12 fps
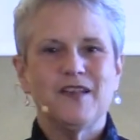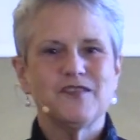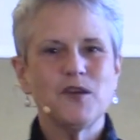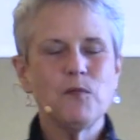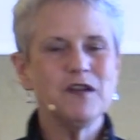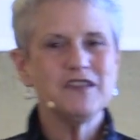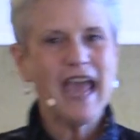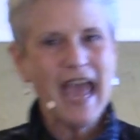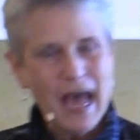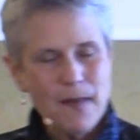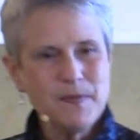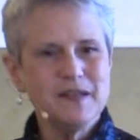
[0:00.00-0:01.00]
So, what's
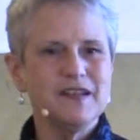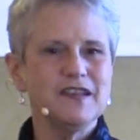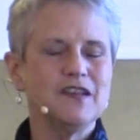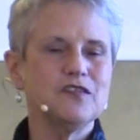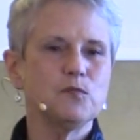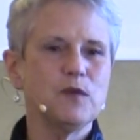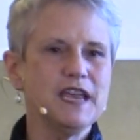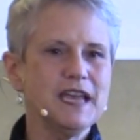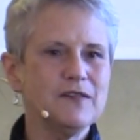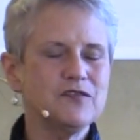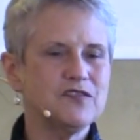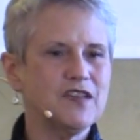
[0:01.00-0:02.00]
happened is we
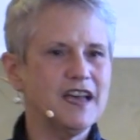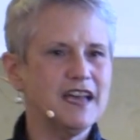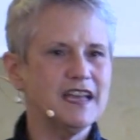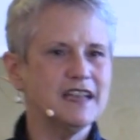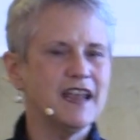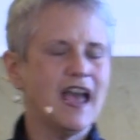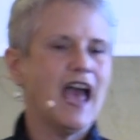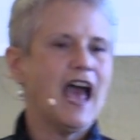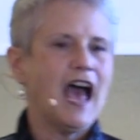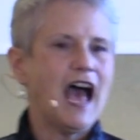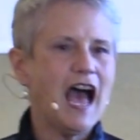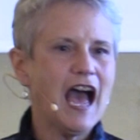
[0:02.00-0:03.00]
have said,
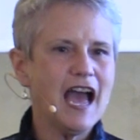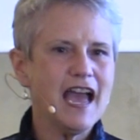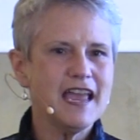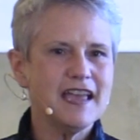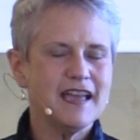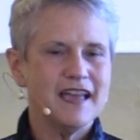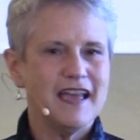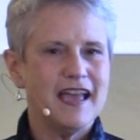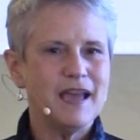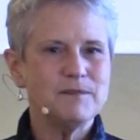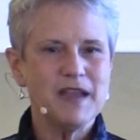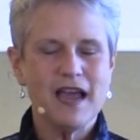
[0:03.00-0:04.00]
I
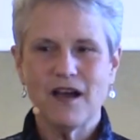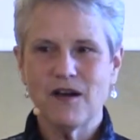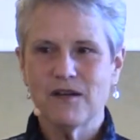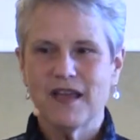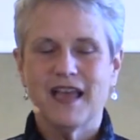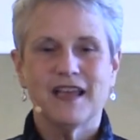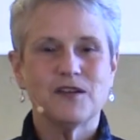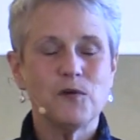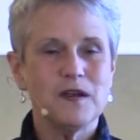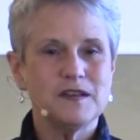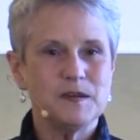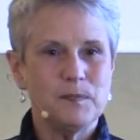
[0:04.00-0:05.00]
am now
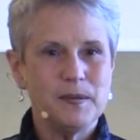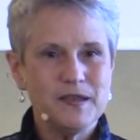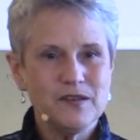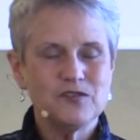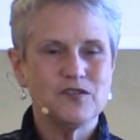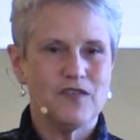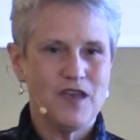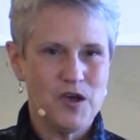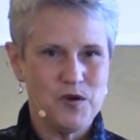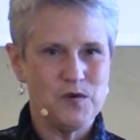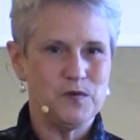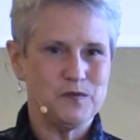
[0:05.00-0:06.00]
going to pinch the
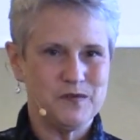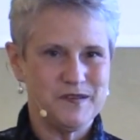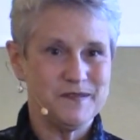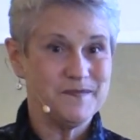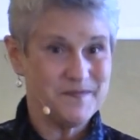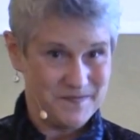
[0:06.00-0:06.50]
hose.